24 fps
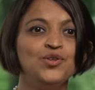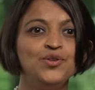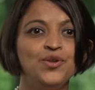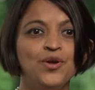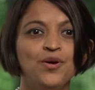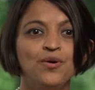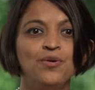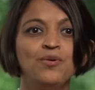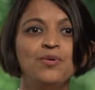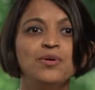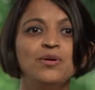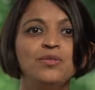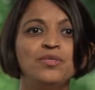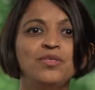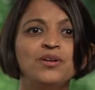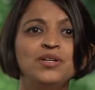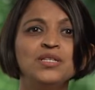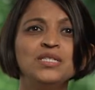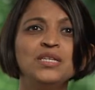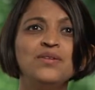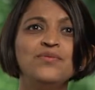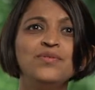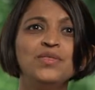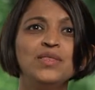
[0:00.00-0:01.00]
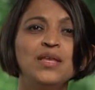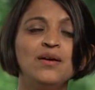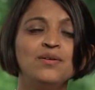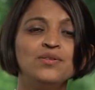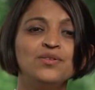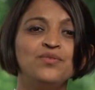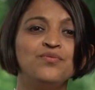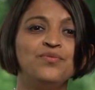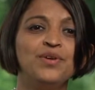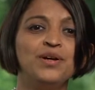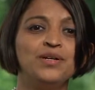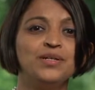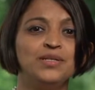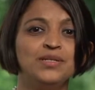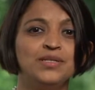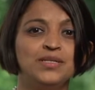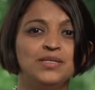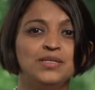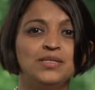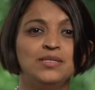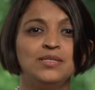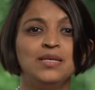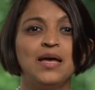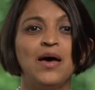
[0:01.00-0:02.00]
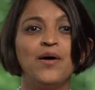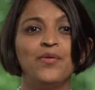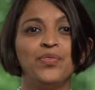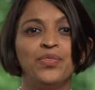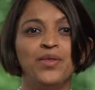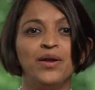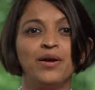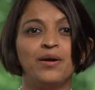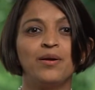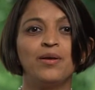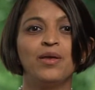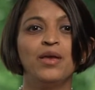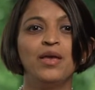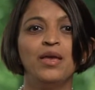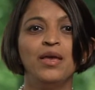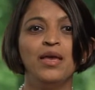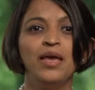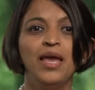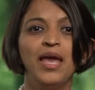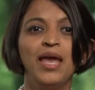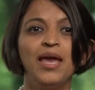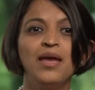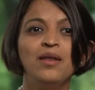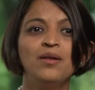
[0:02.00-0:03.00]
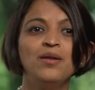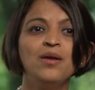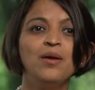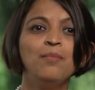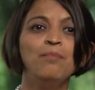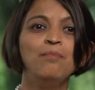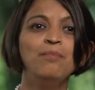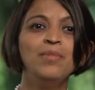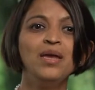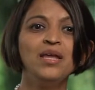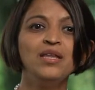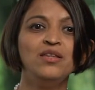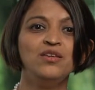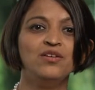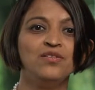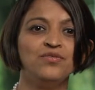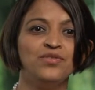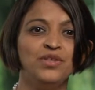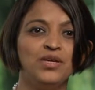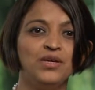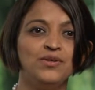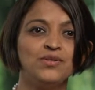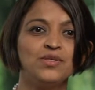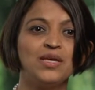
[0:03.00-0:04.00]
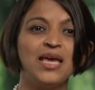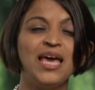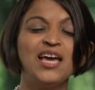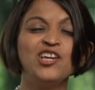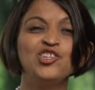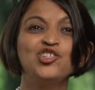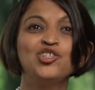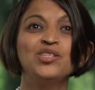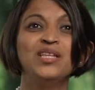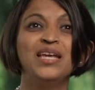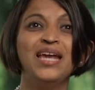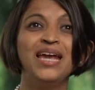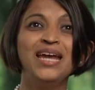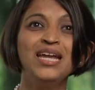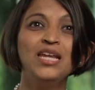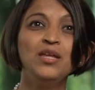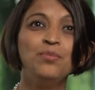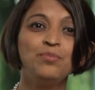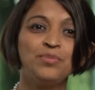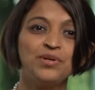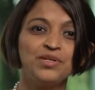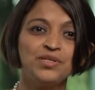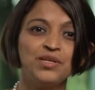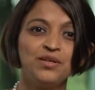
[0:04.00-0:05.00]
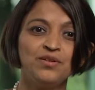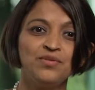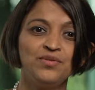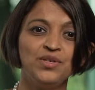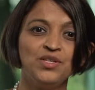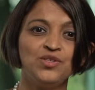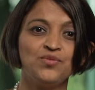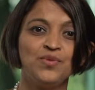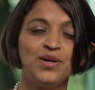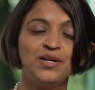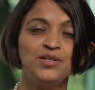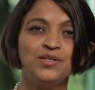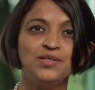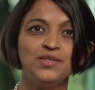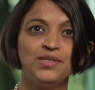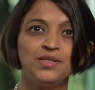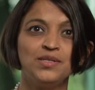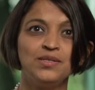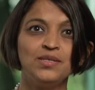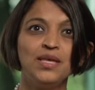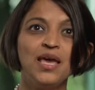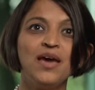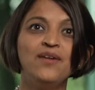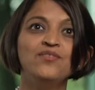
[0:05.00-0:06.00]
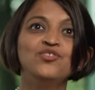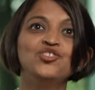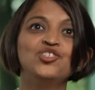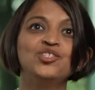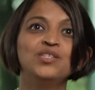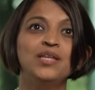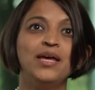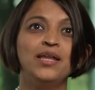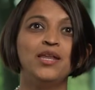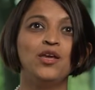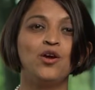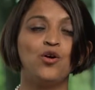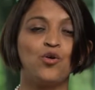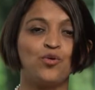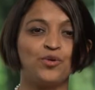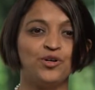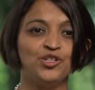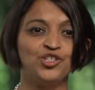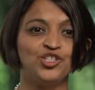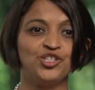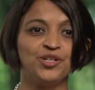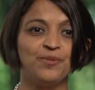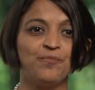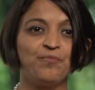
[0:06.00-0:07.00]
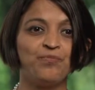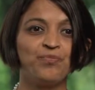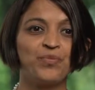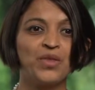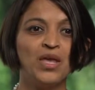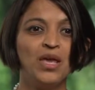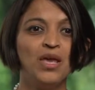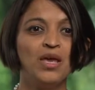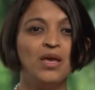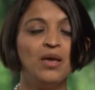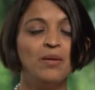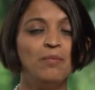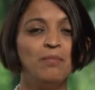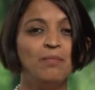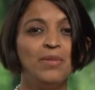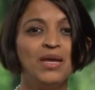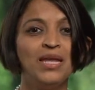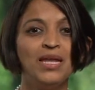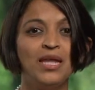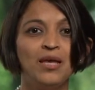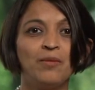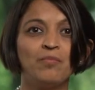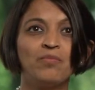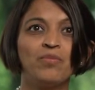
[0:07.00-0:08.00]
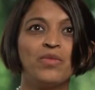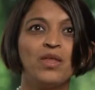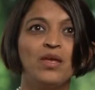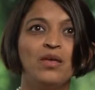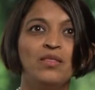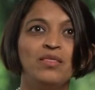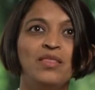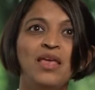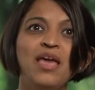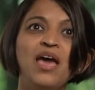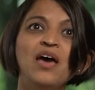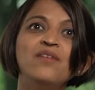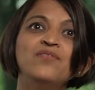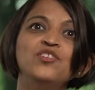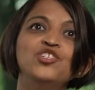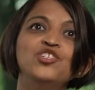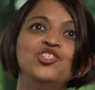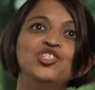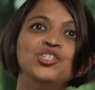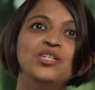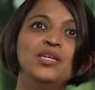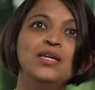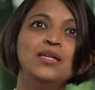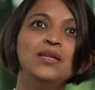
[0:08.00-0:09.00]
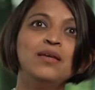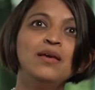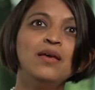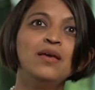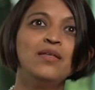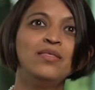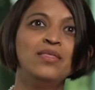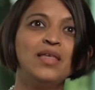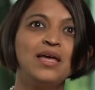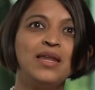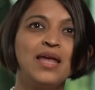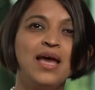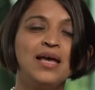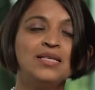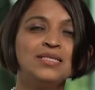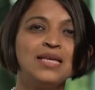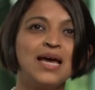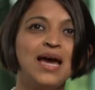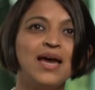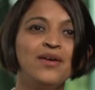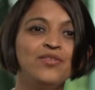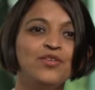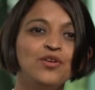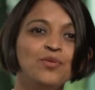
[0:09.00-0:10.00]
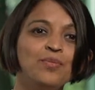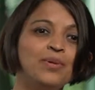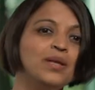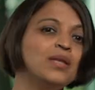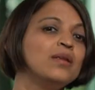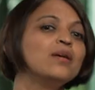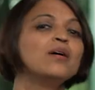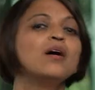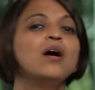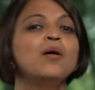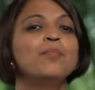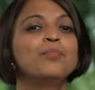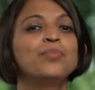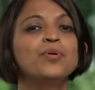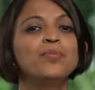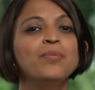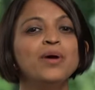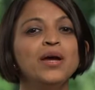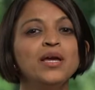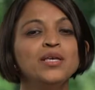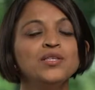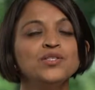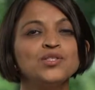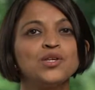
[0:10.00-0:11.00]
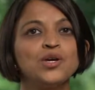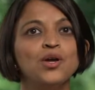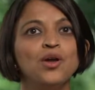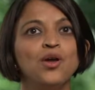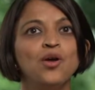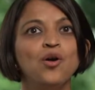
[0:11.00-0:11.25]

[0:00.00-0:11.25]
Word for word: you know, there are 7,000 rare diseases out there, and many of these, actually 80% of these rare diseases, have genetic origin, meaning they have a gene that has either been compromised